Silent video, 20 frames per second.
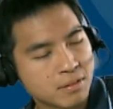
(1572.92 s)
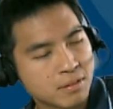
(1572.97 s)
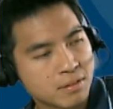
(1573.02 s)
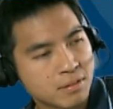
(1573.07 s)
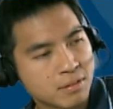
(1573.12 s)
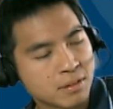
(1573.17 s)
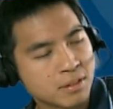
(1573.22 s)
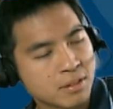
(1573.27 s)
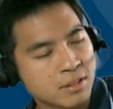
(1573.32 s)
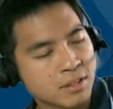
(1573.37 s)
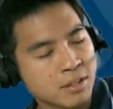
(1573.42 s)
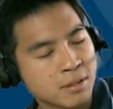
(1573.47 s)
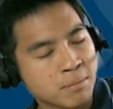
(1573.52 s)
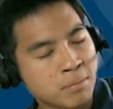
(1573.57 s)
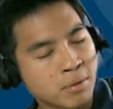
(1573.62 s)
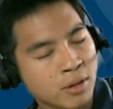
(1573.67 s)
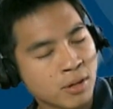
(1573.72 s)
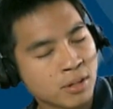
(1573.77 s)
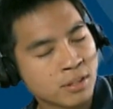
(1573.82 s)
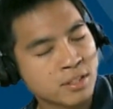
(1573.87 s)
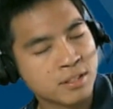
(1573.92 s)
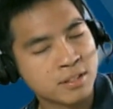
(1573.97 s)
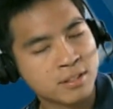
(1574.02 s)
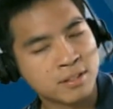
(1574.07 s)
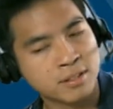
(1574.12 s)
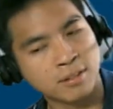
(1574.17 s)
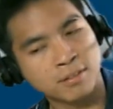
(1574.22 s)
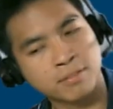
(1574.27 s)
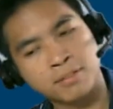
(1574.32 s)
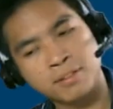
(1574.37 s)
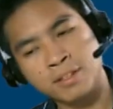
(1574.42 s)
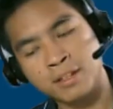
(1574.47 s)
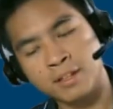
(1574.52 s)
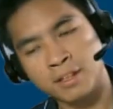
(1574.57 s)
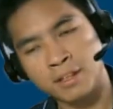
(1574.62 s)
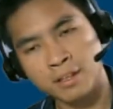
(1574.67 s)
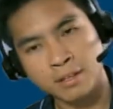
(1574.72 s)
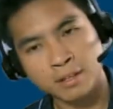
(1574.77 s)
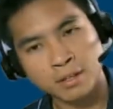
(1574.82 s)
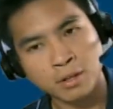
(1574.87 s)
the importance of
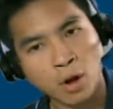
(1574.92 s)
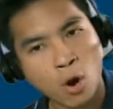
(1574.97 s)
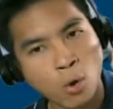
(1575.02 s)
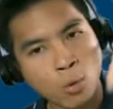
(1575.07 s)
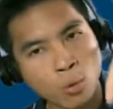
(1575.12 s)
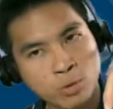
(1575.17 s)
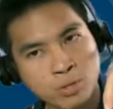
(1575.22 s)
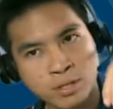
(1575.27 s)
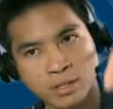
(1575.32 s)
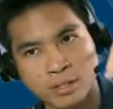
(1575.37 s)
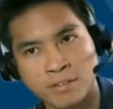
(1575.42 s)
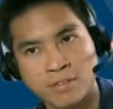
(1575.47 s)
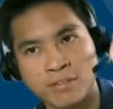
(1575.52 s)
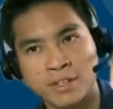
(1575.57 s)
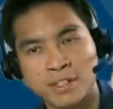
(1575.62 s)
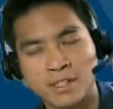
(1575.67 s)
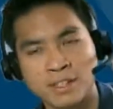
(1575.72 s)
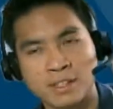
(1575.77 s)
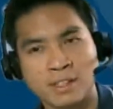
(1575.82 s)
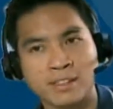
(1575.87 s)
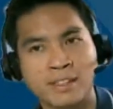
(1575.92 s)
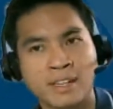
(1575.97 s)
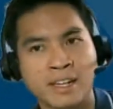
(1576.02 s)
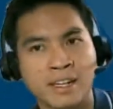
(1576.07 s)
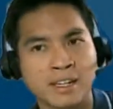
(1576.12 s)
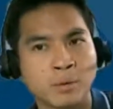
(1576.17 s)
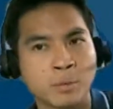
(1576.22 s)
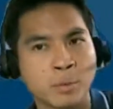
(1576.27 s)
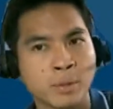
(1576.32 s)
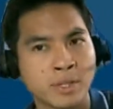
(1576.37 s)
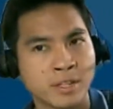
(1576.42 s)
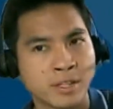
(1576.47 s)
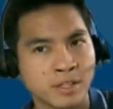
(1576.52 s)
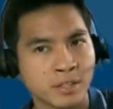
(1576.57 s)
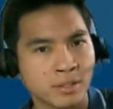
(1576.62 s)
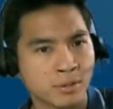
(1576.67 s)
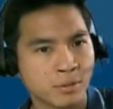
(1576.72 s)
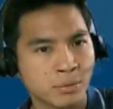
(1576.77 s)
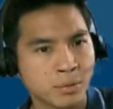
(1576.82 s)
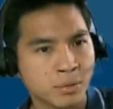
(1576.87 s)
the coach or the facilitator within
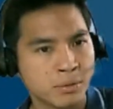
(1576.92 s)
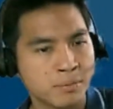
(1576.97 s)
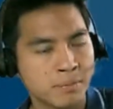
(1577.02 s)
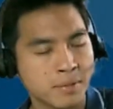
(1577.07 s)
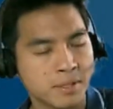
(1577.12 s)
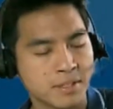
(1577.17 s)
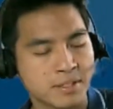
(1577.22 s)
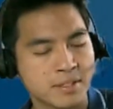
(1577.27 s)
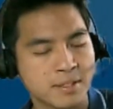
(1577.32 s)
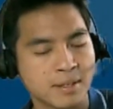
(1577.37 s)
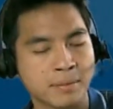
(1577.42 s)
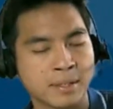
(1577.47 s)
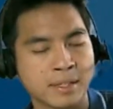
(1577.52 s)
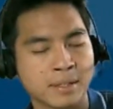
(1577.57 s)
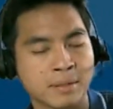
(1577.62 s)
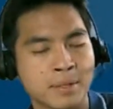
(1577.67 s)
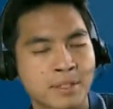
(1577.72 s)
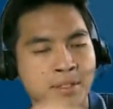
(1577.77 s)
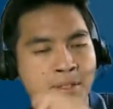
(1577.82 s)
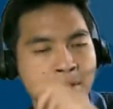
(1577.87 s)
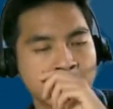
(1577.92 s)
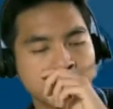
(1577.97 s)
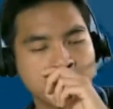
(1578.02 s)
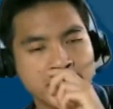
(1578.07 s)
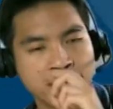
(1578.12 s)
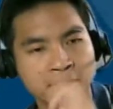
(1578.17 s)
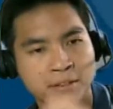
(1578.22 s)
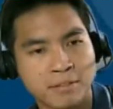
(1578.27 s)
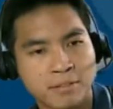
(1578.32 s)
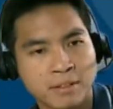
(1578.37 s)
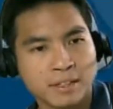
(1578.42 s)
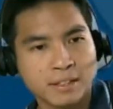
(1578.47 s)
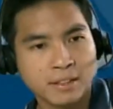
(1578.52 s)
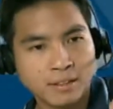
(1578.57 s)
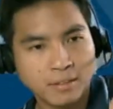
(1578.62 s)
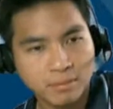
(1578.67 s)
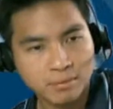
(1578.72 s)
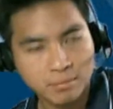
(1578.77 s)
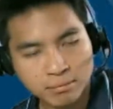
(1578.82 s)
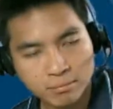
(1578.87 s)
the room is something we still kind of like
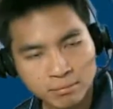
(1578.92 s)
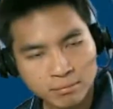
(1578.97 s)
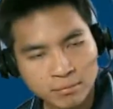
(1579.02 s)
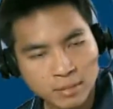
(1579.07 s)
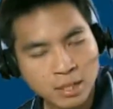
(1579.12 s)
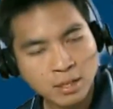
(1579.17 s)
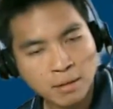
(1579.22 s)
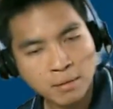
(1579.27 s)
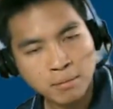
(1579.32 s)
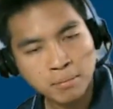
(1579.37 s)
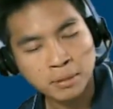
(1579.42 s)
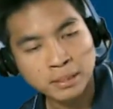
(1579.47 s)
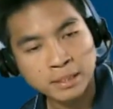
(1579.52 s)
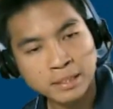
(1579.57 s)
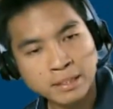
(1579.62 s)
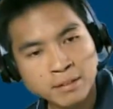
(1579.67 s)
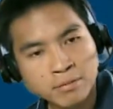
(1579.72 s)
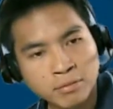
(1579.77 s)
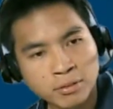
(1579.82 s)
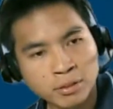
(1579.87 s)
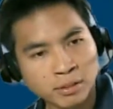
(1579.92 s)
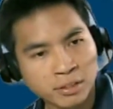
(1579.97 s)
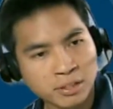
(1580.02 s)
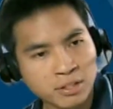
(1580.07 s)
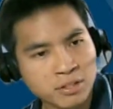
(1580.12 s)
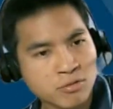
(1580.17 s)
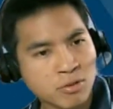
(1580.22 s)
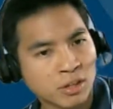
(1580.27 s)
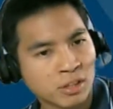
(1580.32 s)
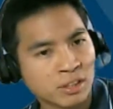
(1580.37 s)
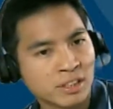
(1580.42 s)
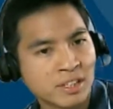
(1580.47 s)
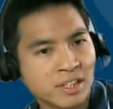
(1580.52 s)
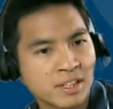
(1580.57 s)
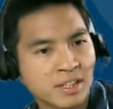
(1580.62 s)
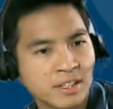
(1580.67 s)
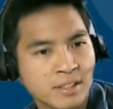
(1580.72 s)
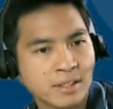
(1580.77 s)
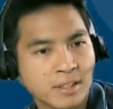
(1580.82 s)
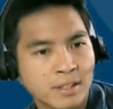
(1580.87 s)
believe really strongly
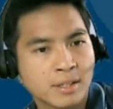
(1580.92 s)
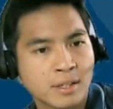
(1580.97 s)
in.